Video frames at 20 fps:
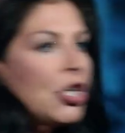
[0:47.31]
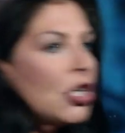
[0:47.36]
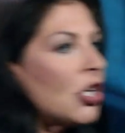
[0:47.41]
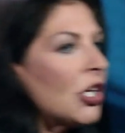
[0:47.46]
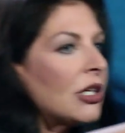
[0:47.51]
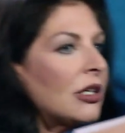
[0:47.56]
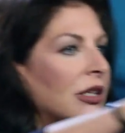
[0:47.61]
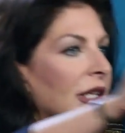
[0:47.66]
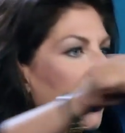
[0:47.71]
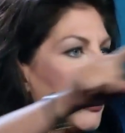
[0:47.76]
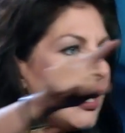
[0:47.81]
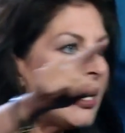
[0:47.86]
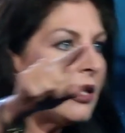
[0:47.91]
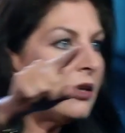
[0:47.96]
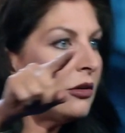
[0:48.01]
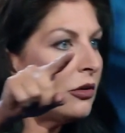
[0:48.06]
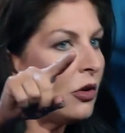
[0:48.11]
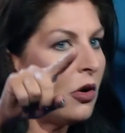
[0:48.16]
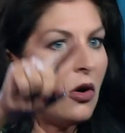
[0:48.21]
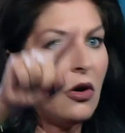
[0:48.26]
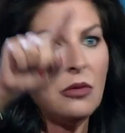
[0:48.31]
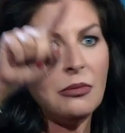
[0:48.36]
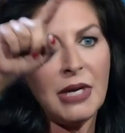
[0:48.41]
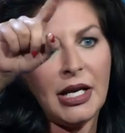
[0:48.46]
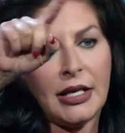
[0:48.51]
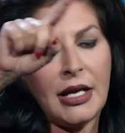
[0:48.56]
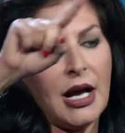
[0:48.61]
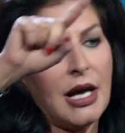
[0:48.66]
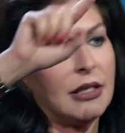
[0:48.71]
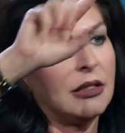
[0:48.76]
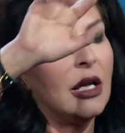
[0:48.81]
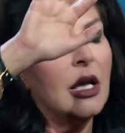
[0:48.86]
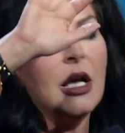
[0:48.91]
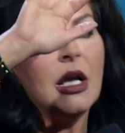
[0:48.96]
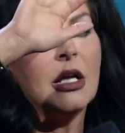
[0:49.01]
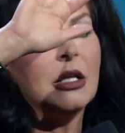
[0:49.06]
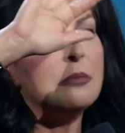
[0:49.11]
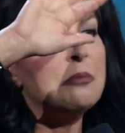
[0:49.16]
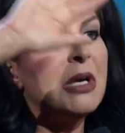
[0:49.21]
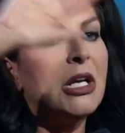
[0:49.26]
She could clean. Oh my God.
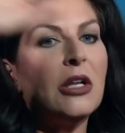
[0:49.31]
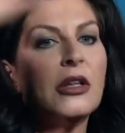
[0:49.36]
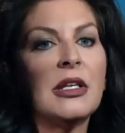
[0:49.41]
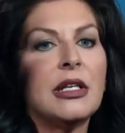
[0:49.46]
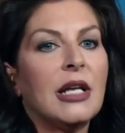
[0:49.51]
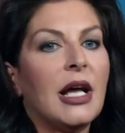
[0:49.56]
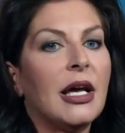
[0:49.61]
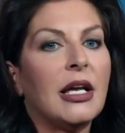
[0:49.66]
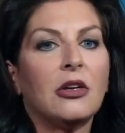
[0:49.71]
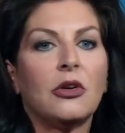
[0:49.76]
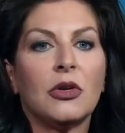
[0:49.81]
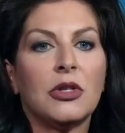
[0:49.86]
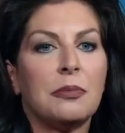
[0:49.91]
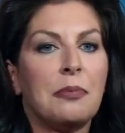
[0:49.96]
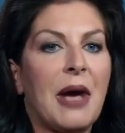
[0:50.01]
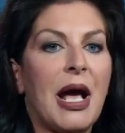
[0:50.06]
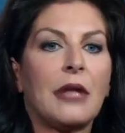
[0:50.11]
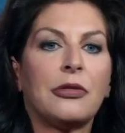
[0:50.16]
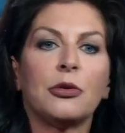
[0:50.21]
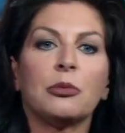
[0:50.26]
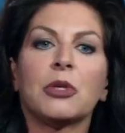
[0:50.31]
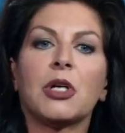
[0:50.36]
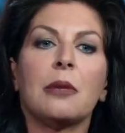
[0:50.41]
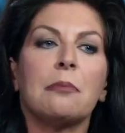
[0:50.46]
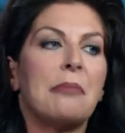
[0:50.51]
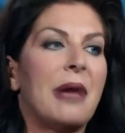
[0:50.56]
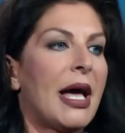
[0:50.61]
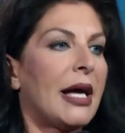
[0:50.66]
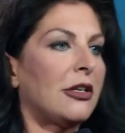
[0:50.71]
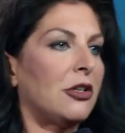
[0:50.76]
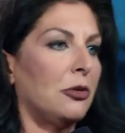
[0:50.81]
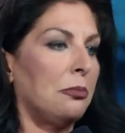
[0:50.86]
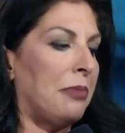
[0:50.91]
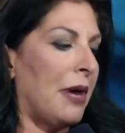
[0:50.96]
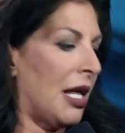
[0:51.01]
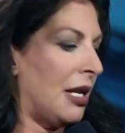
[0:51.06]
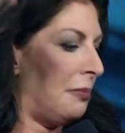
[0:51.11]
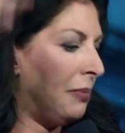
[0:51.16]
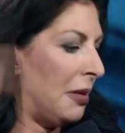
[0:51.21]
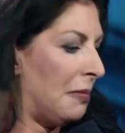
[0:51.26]
Middle of the night, go to the bathroom, come back, your
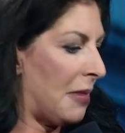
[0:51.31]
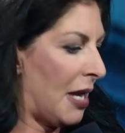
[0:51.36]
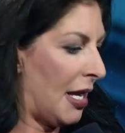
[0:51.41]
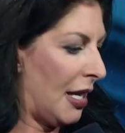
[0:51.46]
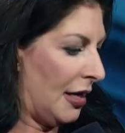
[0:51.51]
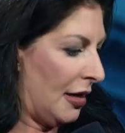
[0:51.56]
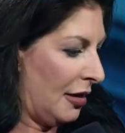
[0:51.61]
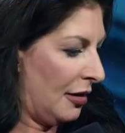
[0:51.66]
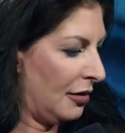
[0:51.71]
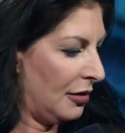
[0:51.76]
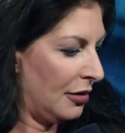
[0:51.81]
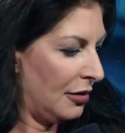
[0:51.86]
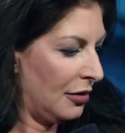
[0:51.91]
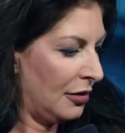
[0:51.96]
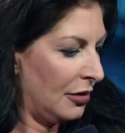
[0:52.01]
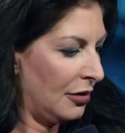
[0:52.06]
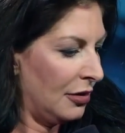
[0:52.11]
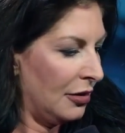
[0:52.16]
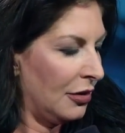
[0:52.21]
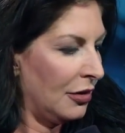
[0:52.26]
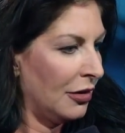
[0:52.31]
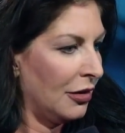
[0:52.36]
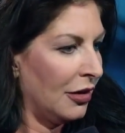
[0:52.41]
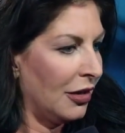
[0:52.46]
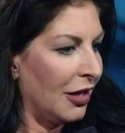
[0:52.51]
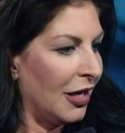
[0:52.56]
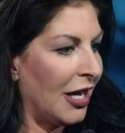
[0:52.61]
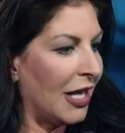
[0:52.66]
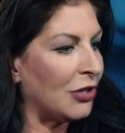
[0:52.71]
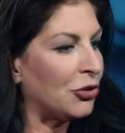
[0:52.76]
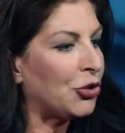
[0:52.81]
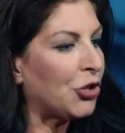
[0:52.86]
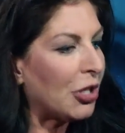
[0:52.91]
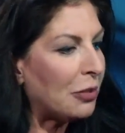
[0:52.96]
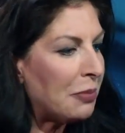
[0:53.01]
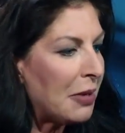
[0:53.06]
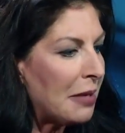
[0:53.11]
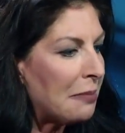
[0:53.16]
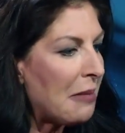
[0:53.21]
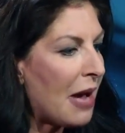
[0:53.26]
bed would be made. And
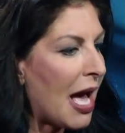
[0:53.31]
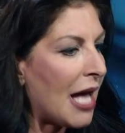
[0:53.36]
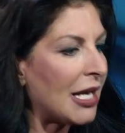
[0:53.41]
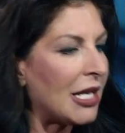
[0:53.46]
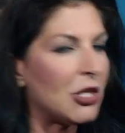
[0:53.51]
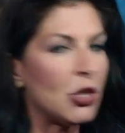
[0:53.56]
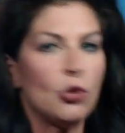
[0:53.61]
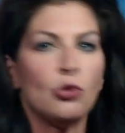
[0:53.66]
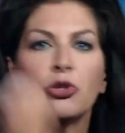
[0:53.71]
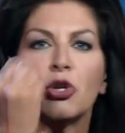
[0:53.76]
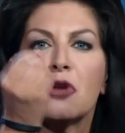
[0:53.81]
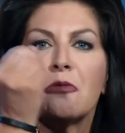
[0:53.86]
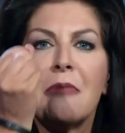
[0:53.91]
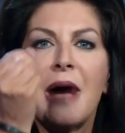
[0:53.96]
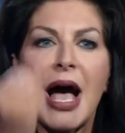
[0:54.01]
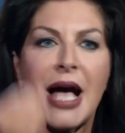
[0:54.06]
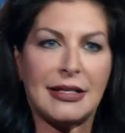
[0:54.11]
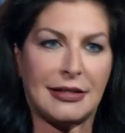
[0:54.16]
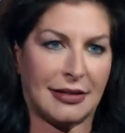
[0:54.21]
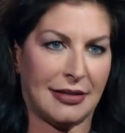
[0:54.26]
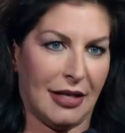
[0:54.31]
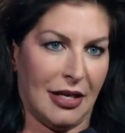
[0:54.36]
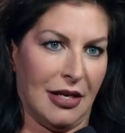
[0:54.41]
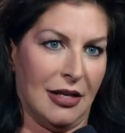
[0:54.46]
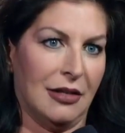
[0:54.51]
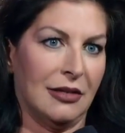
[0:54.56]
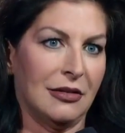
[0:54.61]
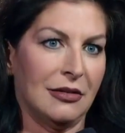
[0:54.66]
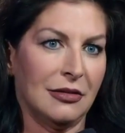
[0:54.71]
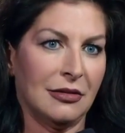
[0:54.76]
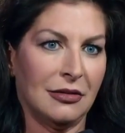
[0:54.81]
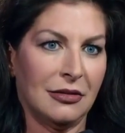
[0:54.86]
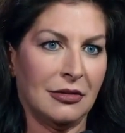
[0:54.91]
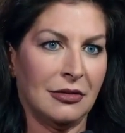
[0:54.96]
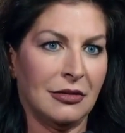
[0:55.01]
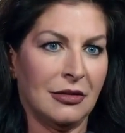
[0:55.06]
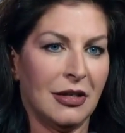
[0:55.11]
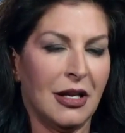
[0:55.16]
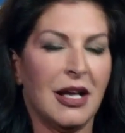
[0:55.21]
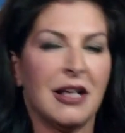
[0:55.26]
she'd be mad at you. You messy.
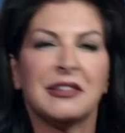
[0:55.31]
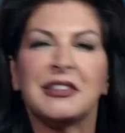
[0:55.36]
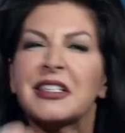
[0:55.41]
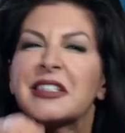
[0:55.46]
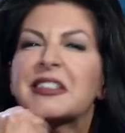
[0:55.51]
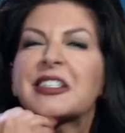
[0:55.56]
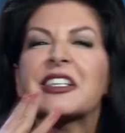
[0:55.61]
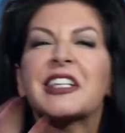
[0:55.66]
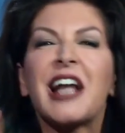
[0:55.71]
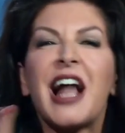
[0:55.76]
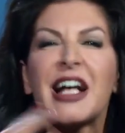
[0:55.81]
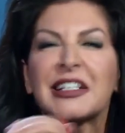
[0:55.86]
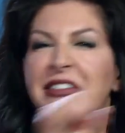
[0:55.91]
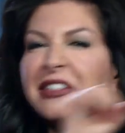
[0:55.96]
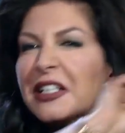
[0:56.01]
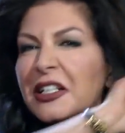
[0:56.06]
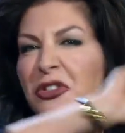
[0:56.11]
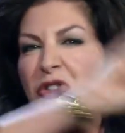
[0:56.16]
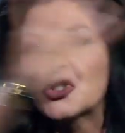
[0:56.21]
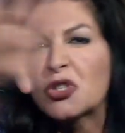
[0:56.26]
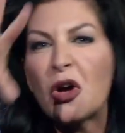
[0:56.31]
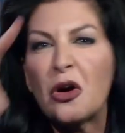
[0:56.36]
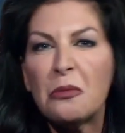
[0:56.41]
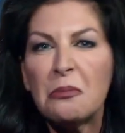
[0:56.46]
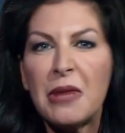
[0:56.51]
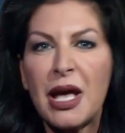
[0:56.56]
Disgrazia, so